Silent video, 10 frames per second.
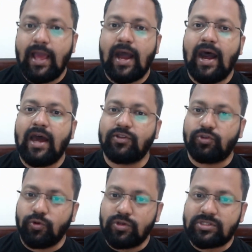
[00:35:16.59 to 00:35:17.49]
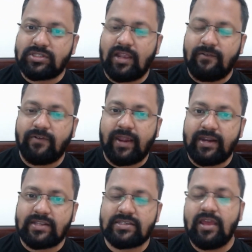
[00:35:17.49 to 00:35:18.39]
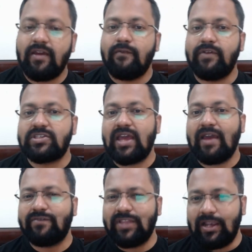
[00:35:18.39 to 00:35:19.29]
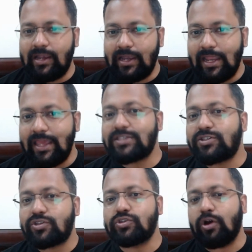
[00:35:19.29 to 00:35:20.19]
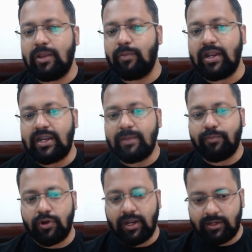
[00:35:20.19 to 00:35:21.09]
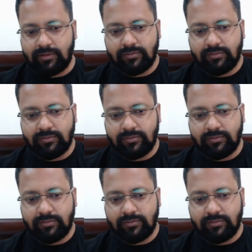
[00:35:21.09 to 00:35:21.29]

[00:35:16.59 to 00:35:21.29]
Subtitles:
are those sulphides which have the least solubility product.